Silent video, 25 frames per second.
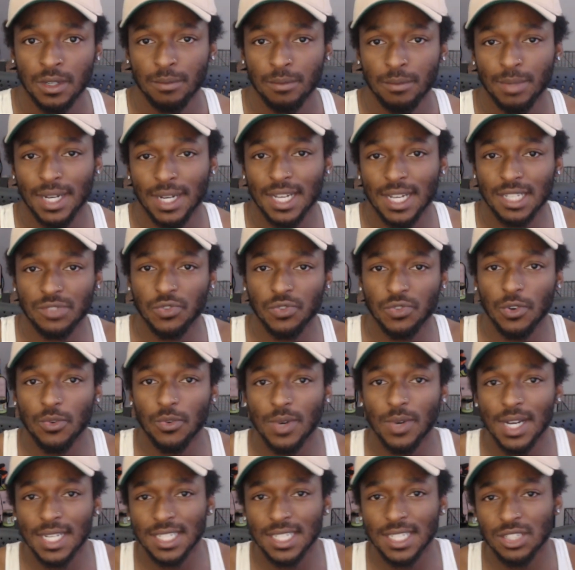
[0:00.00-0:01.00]
Because for
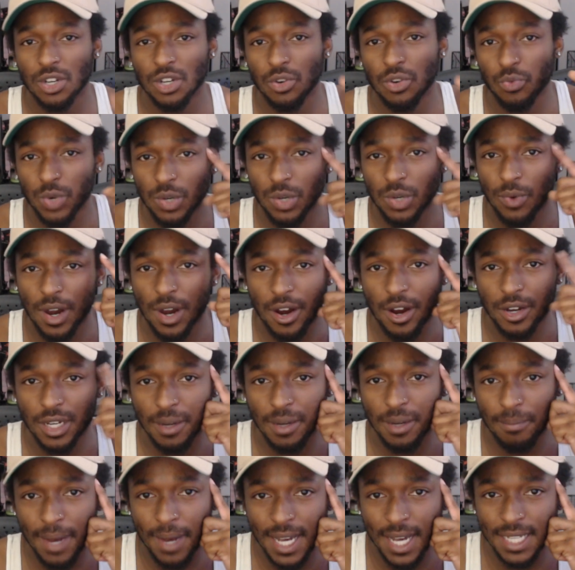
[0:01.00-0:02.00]
one, it's going to rewire
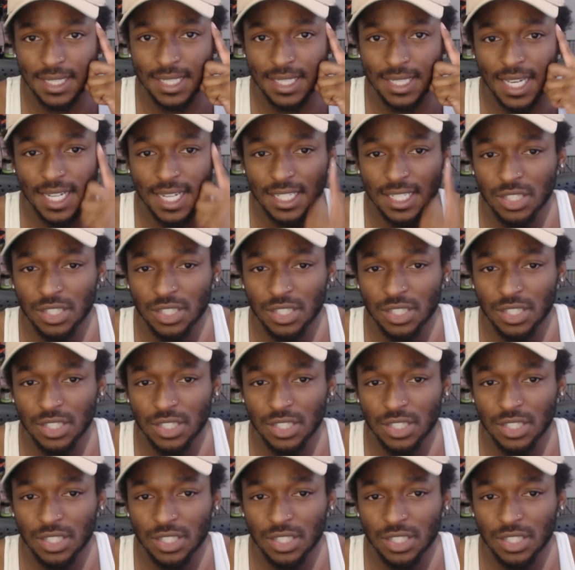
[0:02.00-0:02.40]
your mindset.